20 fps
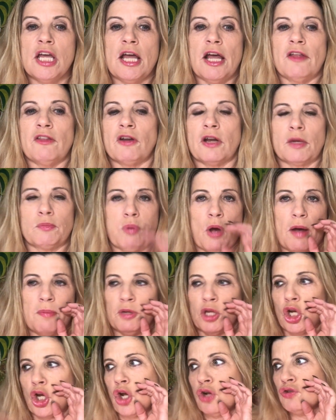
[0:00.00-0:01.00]
And they're like,
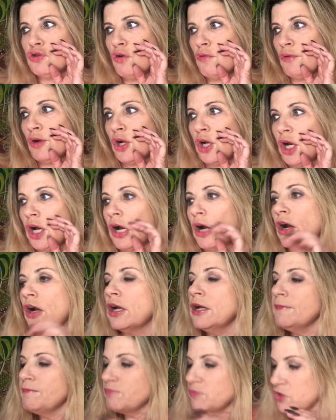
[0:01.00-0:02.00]
public goes over here.
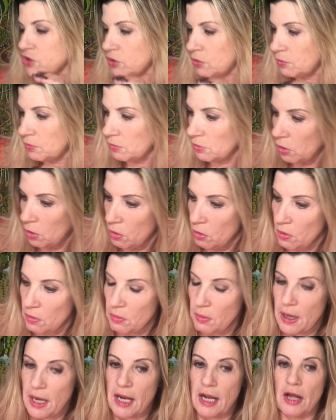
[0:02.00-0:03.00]
So go
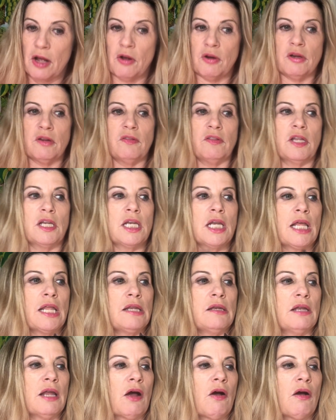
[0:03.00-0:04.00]
around,
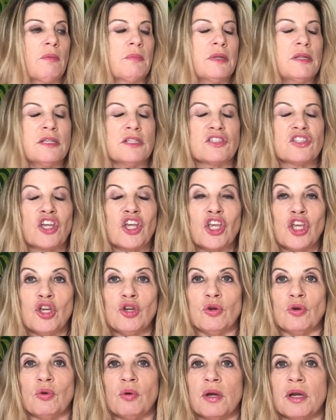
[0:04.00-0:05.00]
and now I'm in this
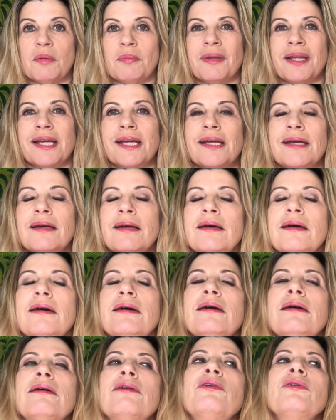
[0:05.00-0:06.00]
queue, and I'm like,
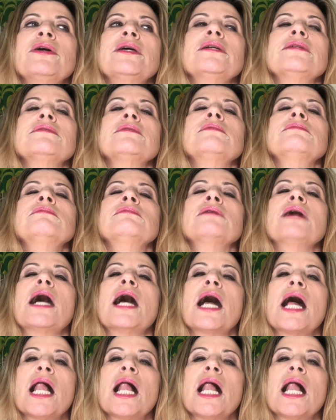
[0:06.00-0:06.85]
oh, it's a rally.